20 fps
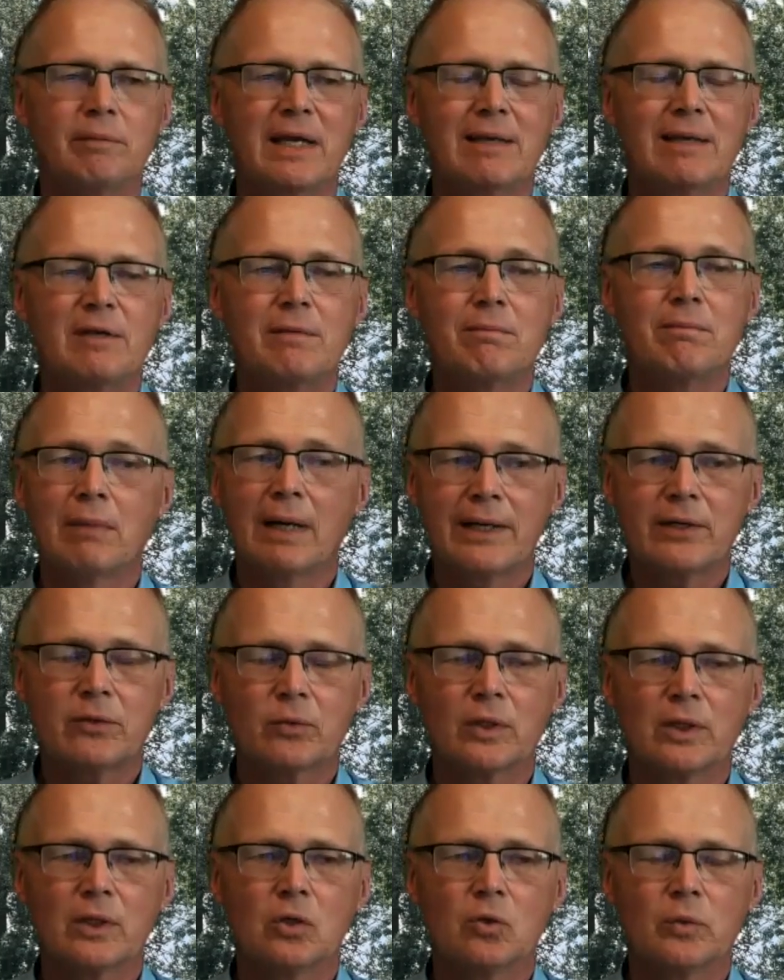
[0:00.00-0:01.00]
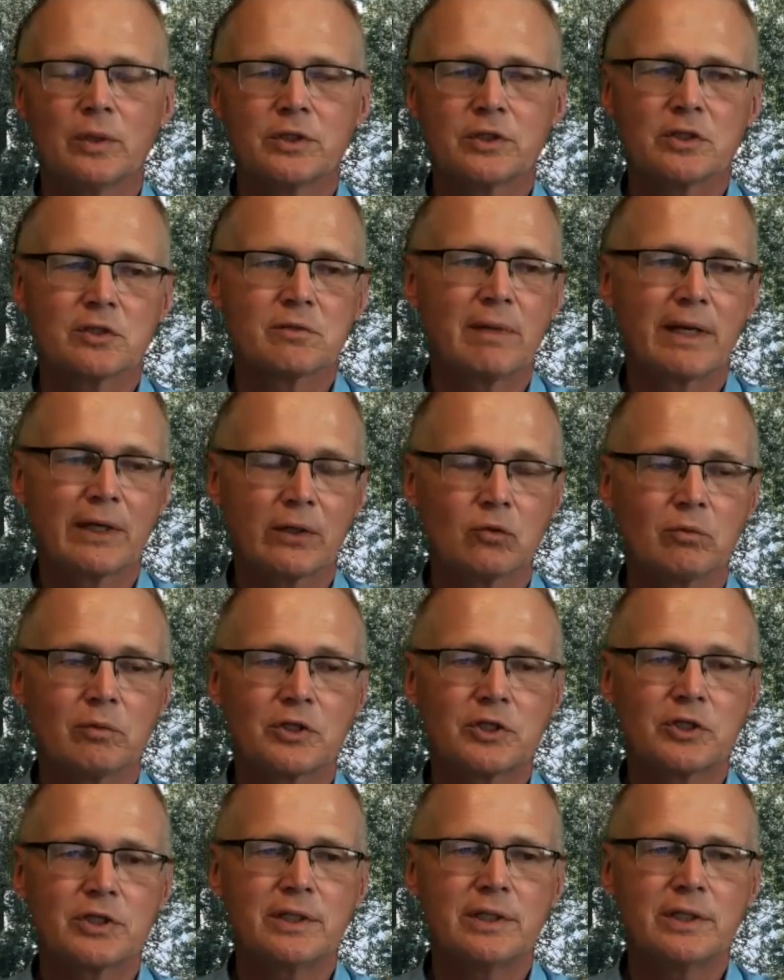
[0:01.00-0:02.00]
be micro, which is micro
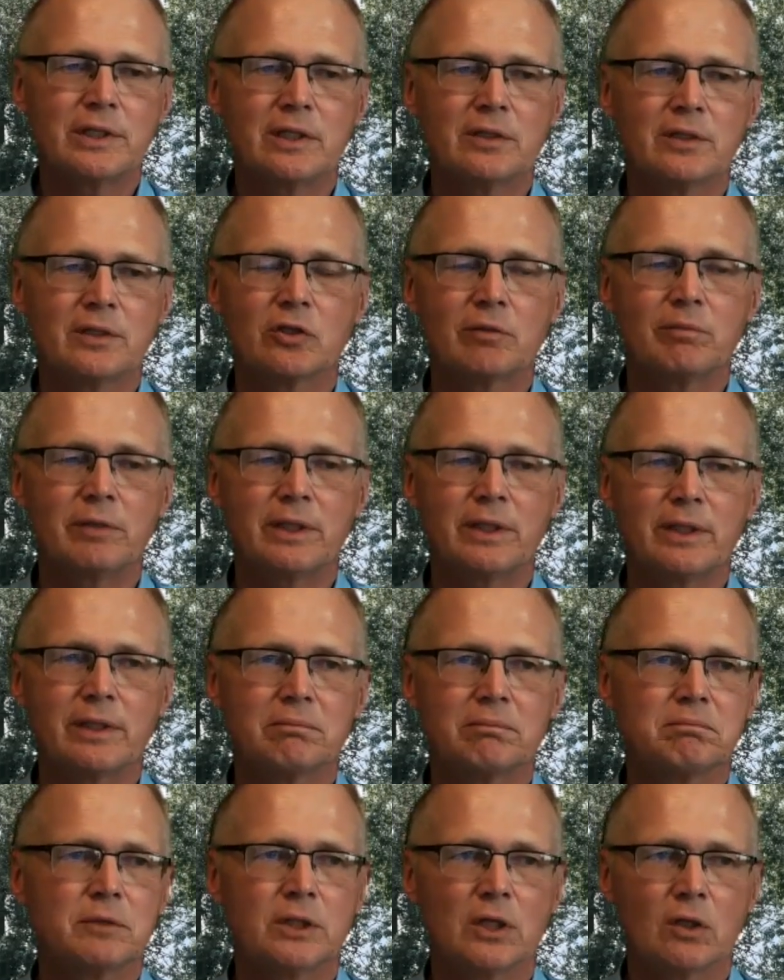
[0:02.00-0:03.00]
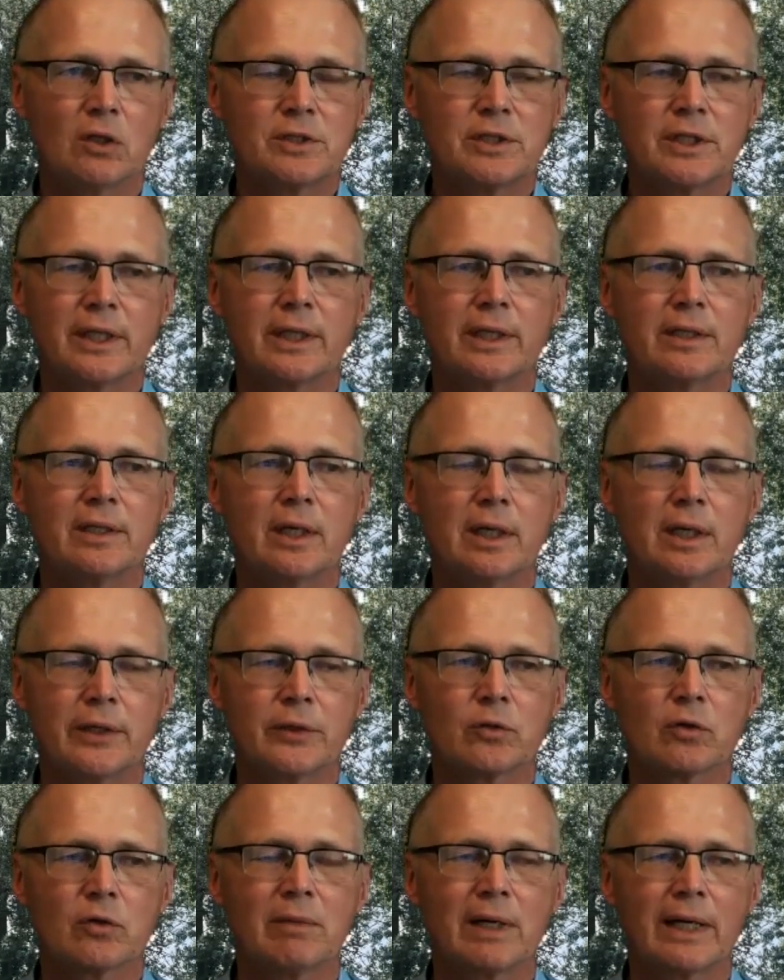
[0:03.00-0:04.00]
machined, could be 10,
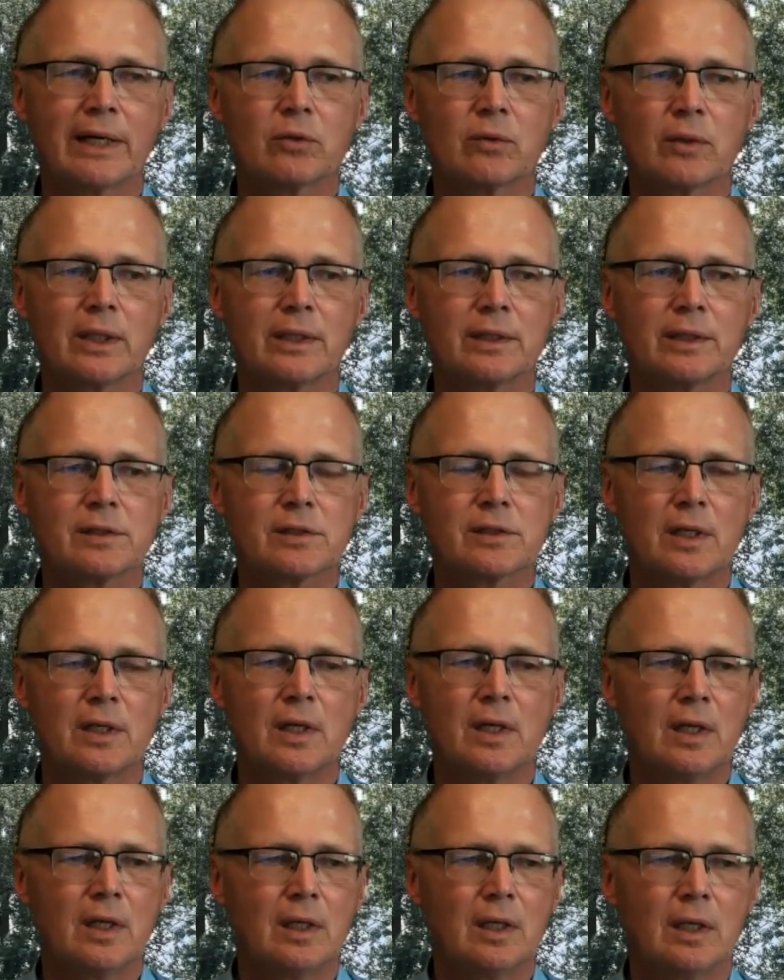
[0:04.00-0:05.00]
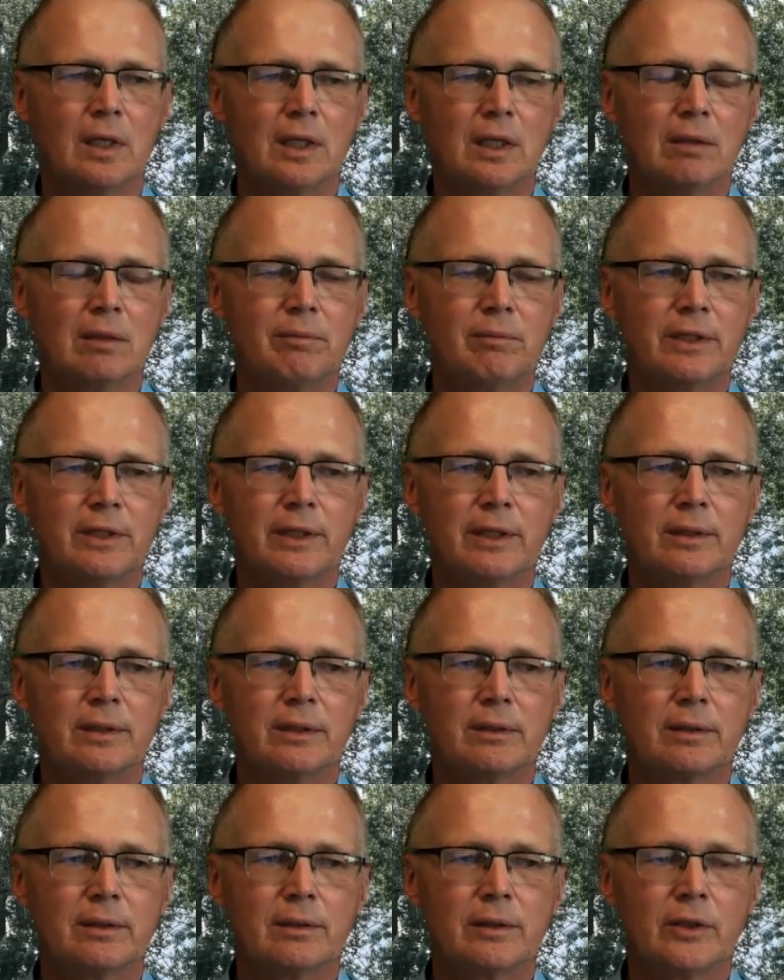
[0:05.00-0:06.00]
100 microns. But
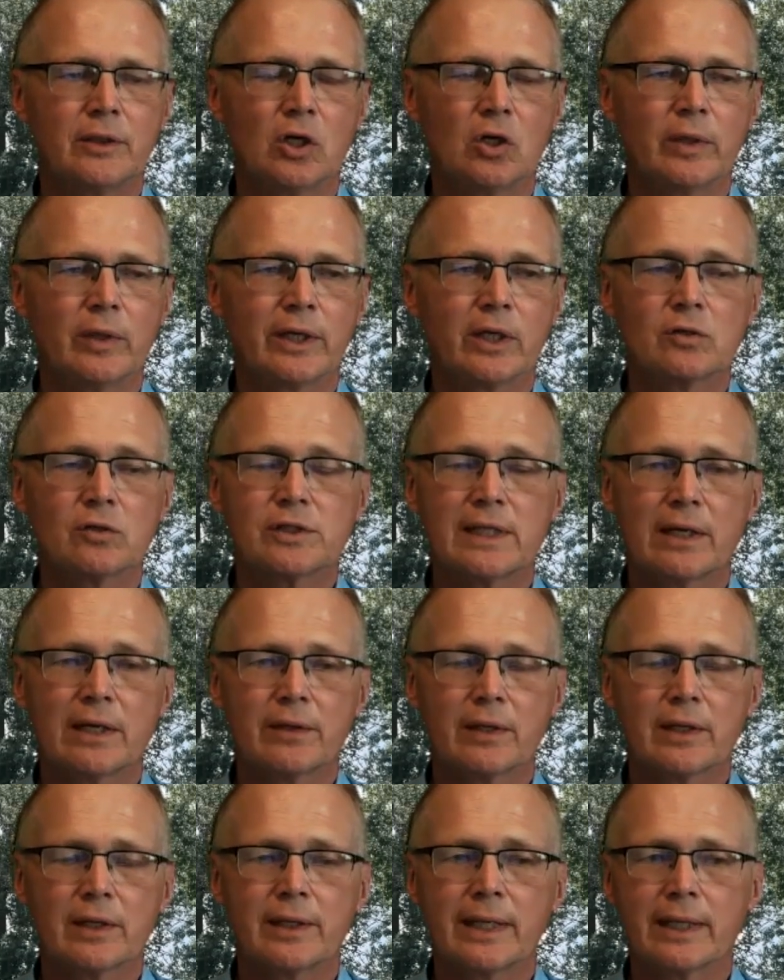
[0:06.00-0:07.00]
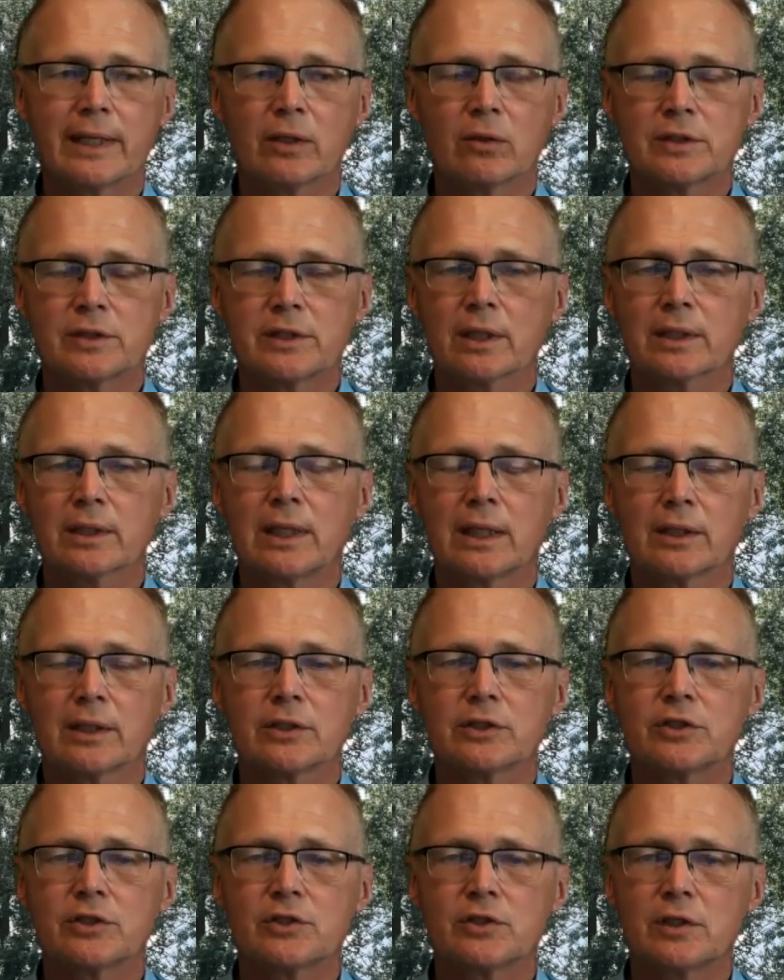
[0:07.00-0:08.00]
then, it goes down to the
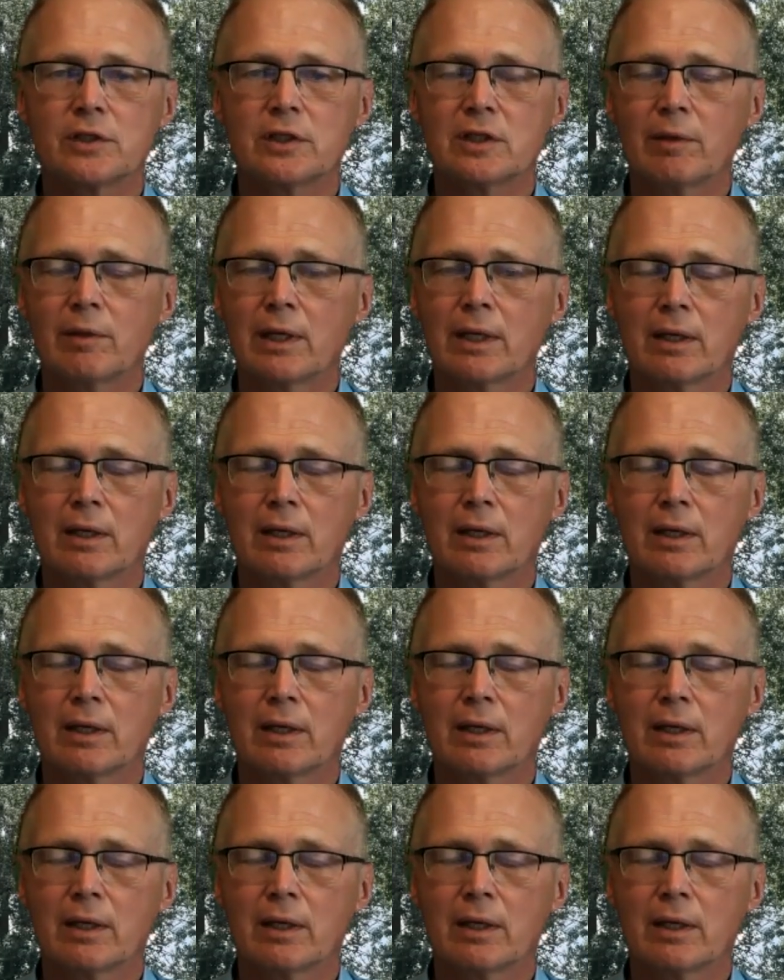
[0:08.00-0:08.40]
nanotechnology scheme